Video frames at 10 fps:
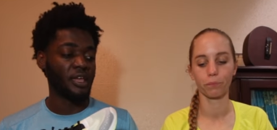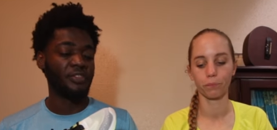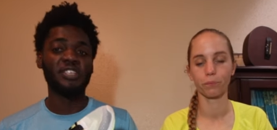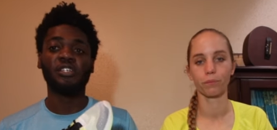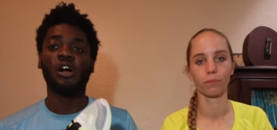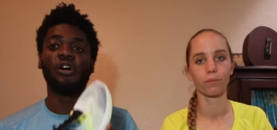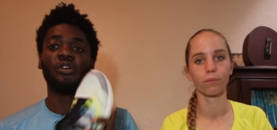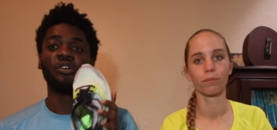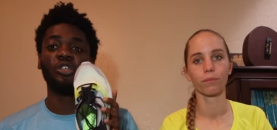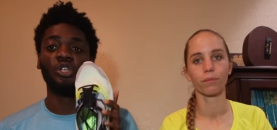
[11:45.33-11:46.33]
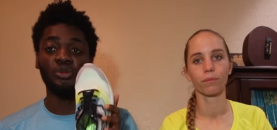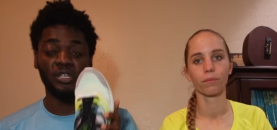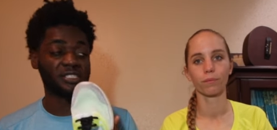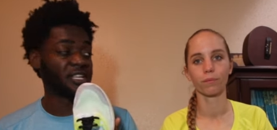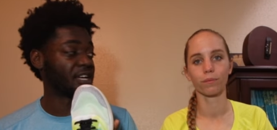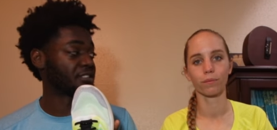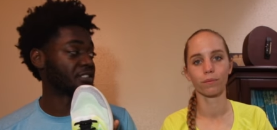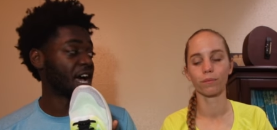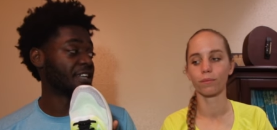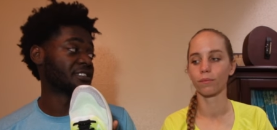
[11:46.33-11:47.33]
Speaker 1: and these are unisex
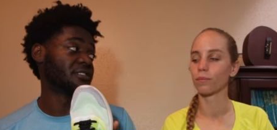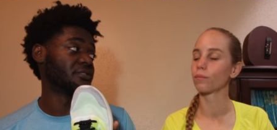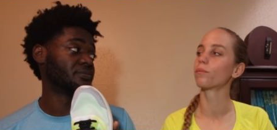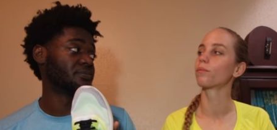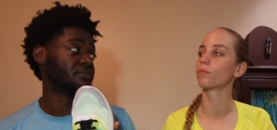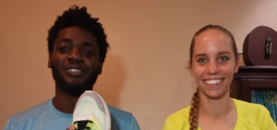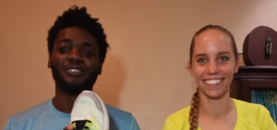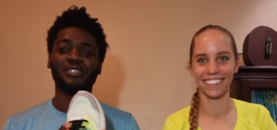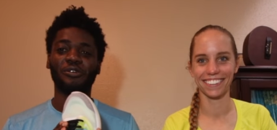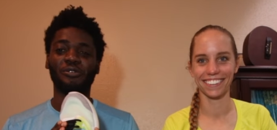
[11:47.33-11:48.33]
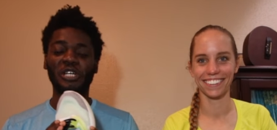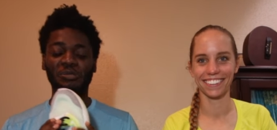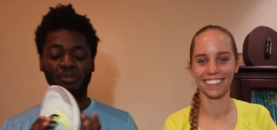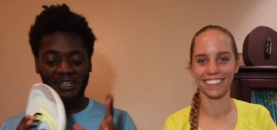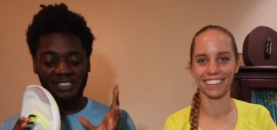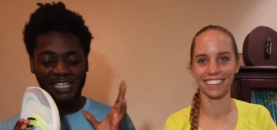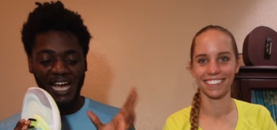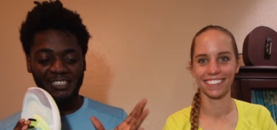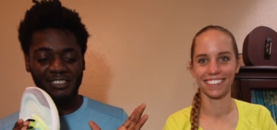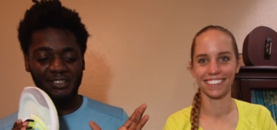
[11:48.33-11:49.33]
sizing. So explain the
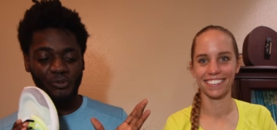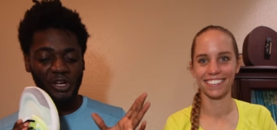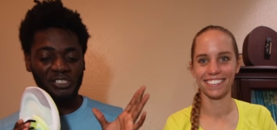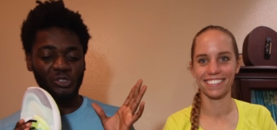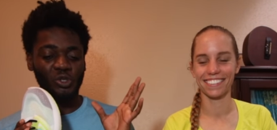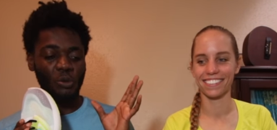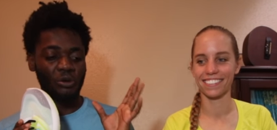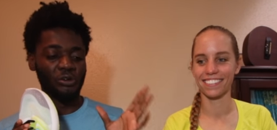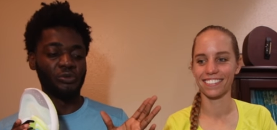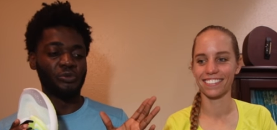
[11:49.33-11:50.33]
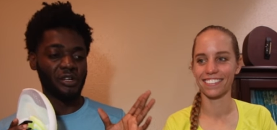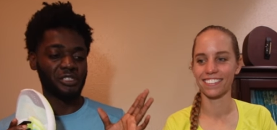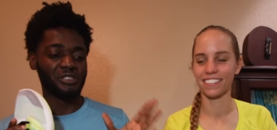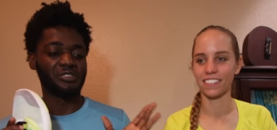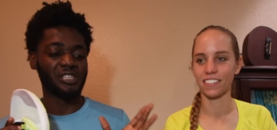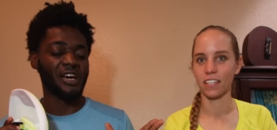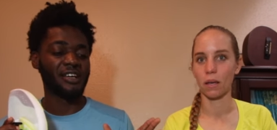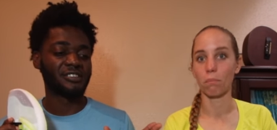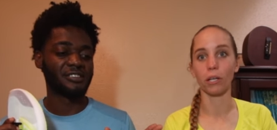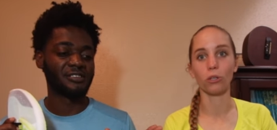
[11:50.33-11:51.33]
sizing. What is your normal running shoe
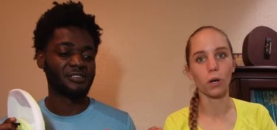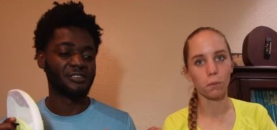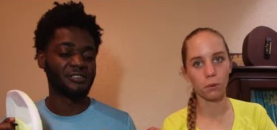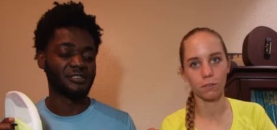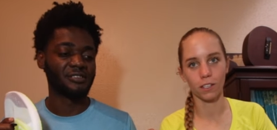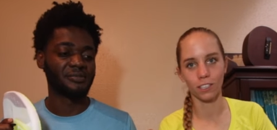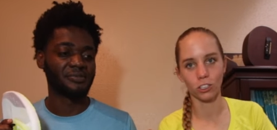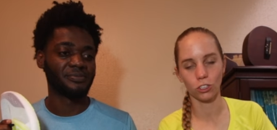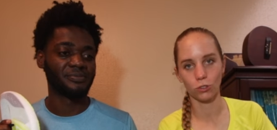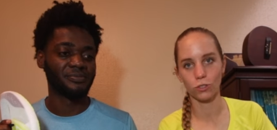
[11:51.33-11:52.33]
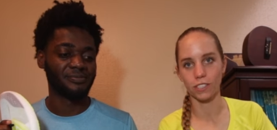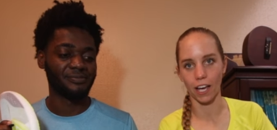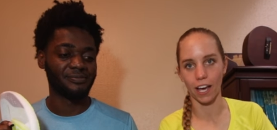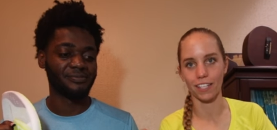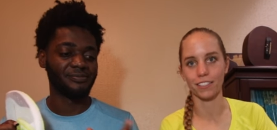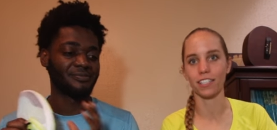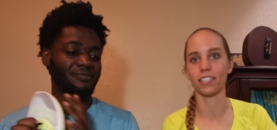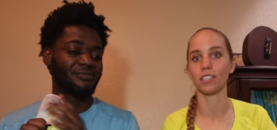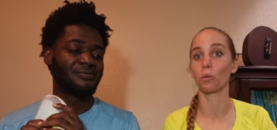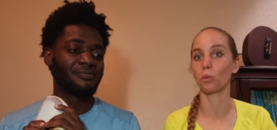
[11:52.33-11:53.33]
size? My
Speaker 2: normal running shoe size
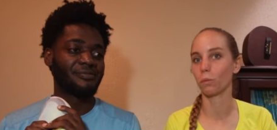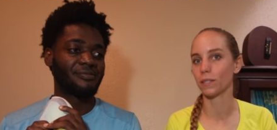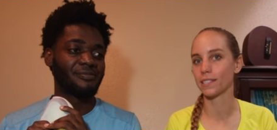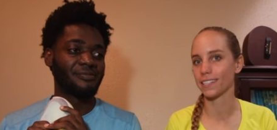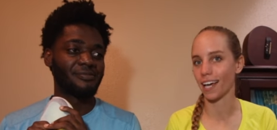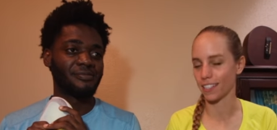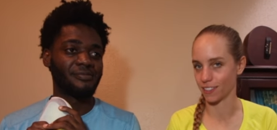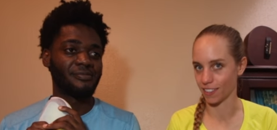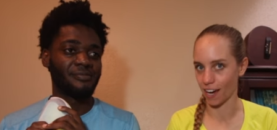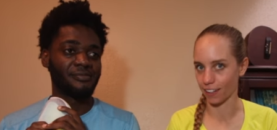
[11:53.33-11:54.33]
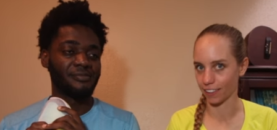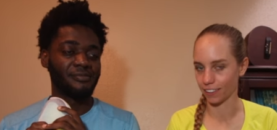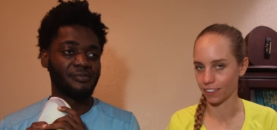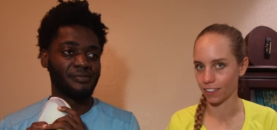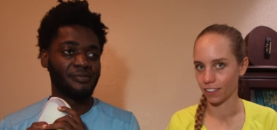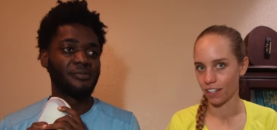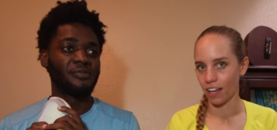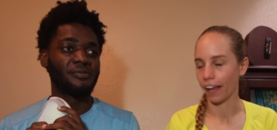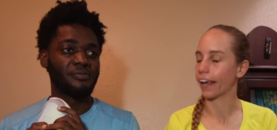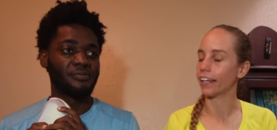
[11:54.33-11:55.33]
is a woman's size 9,
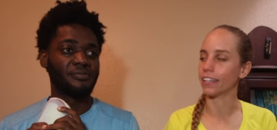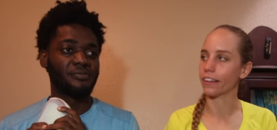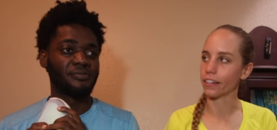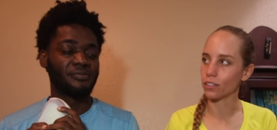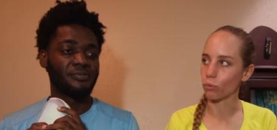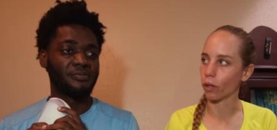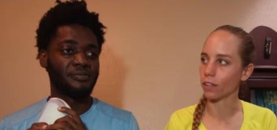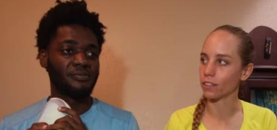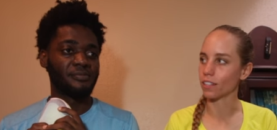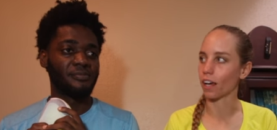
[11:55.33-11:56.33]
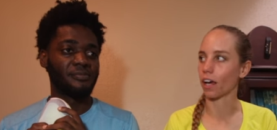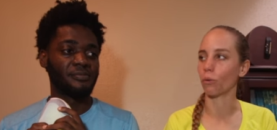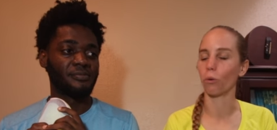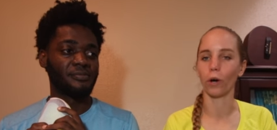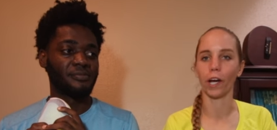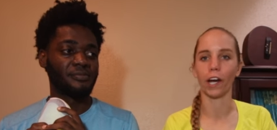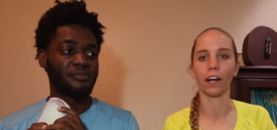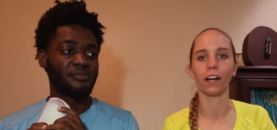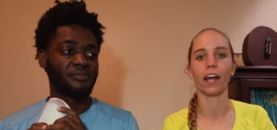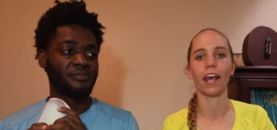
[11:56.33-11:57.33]
and in these ones I wear